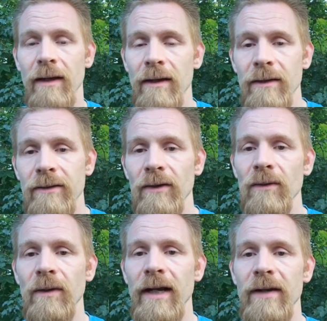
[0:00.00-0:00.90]
So
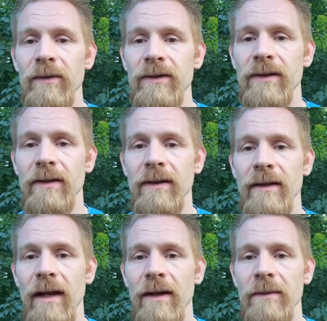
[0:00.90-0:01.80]
what animals
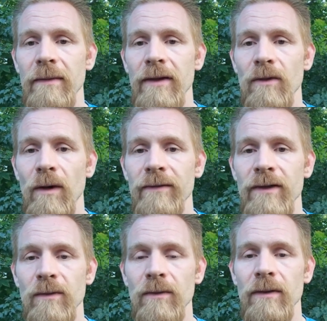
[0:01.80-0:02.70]
that your wife
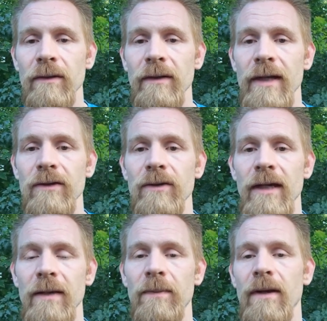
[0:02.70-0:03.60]
doesn't let you
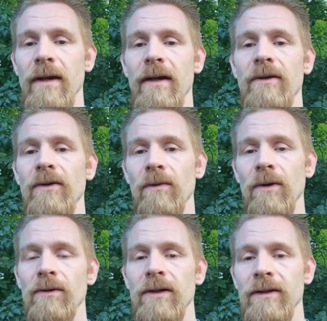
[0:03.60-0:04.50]
keep? No
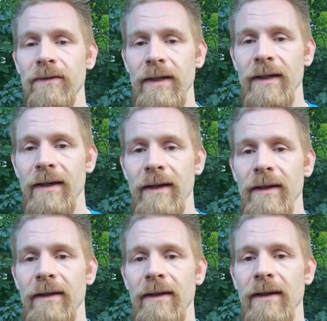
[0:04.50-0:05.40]
roaches of any
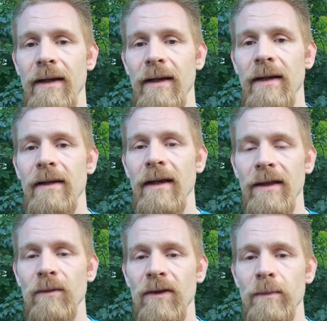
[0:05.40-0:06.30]
kind,
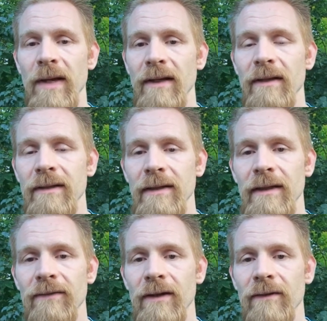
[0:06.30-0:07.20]
nothing with medically
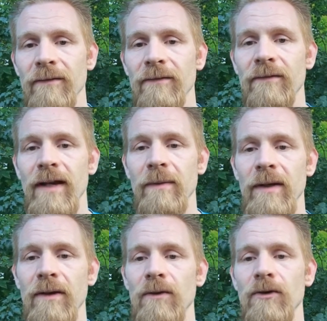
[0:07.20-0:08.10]
significant venom,
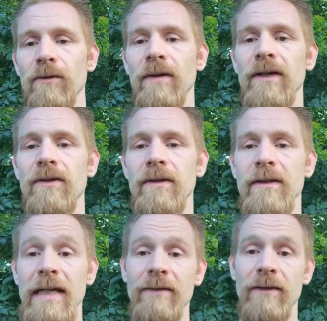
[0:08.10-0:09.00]
and no tarantulas,
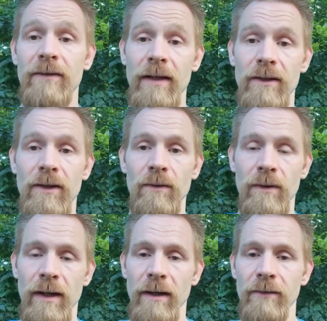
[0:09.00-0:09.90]
even if they don't
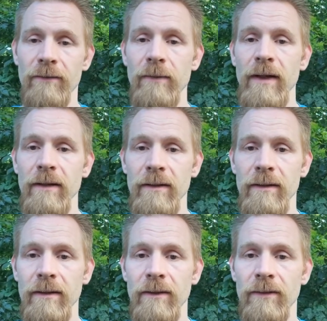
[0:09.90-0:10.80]
have medically
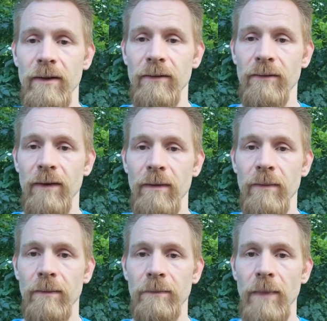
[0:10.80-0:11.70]
significant venom.
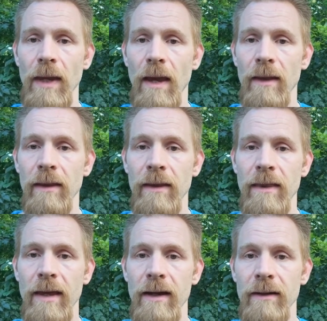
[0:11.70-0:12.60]

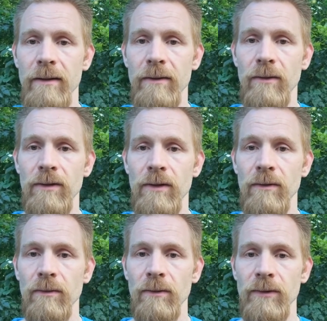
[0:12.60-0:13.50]
Those are her
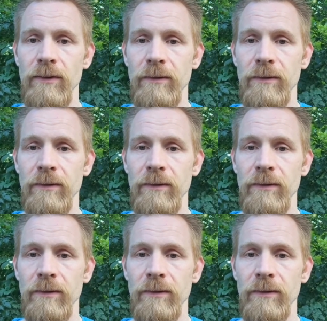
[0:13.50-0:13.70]
rules.